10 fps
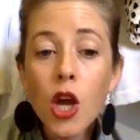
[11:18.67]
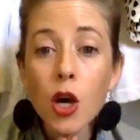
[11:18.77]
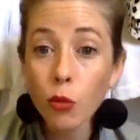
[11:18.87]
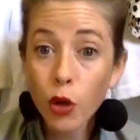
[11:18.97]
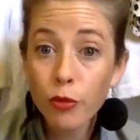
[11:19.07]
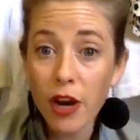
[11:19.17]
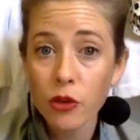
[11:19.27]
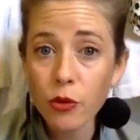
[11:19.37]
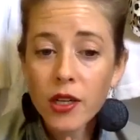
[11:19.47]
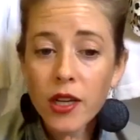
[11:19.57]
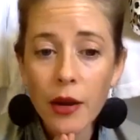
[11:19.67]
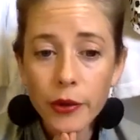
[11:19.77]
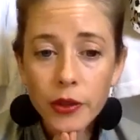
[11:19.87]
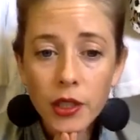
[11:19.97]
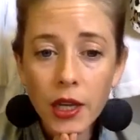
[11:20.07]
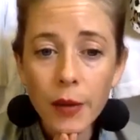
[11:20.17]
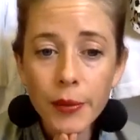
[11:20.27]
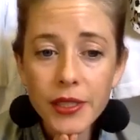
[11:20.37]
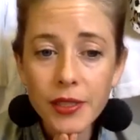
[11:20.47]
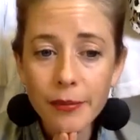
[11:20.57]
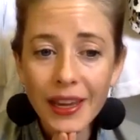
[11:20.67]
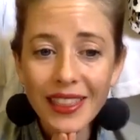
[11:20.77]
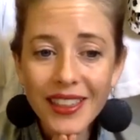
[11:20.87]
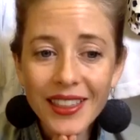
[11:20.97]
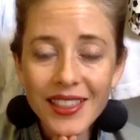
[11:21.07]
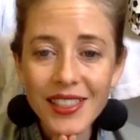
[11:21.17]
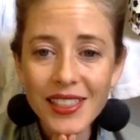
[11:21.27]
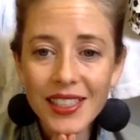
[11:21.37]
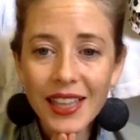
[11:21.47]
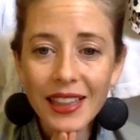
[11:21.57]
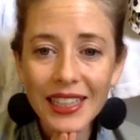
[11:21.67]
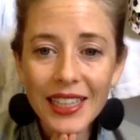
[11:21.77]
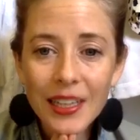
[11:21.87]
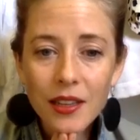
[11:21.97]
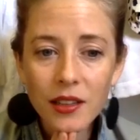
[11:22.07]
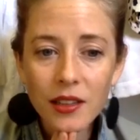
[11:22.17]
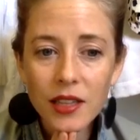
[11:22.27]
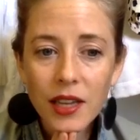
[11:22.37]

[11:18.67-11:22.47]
more breath work, I would look up Samantha Skelly, that's